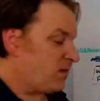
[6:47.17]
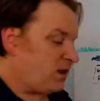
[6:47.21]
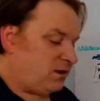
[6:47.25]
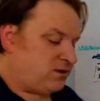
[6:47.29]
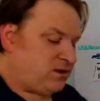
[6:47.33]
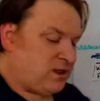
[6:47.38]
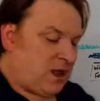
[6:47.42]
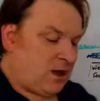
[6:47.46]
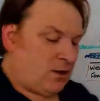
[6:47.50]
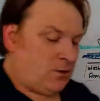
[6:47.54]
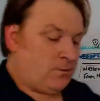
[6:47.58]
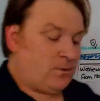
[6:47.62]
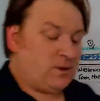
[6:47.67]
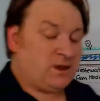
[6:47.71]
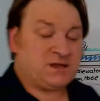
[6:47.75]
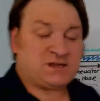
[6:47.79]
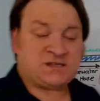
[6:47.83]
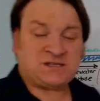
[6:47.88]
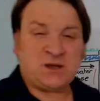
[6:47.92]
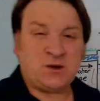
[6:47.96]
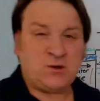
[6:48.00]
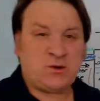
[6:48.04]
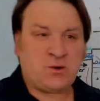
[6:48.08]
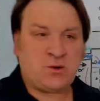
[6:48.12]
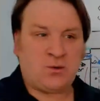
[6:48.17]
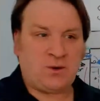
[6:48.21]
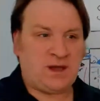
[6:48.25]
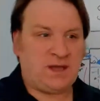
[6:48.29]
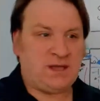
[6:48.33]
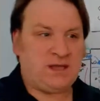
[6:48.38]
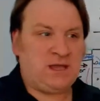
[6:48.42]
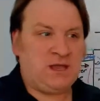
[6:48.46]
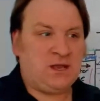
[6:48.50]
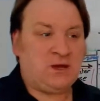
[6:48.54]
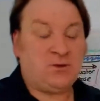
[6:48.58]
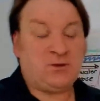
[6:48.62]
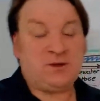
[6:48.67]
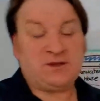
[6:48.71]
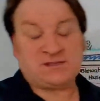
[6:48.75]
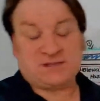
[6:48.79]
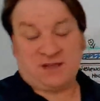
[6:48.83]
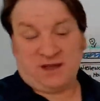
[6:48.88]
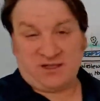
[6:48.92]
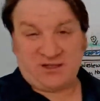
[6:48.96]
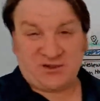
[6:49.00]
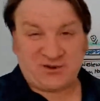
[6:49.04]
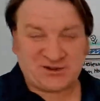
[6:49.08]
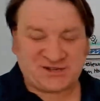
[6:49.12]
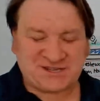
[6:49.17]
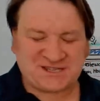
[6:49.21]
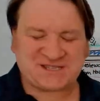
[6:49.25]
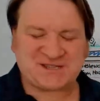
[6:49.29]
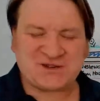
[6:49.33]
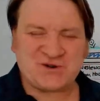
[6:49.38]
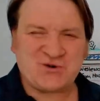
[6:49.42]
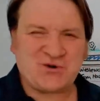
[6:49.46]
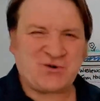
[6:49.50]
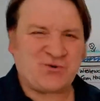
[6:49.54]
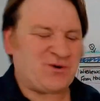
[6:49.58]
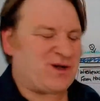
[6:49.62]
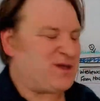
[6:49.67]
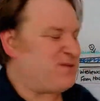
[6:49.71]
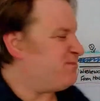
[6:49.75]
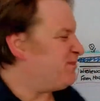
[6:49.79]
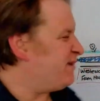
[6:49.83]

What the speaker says: Now, a soakaway, you know, is either a soakaway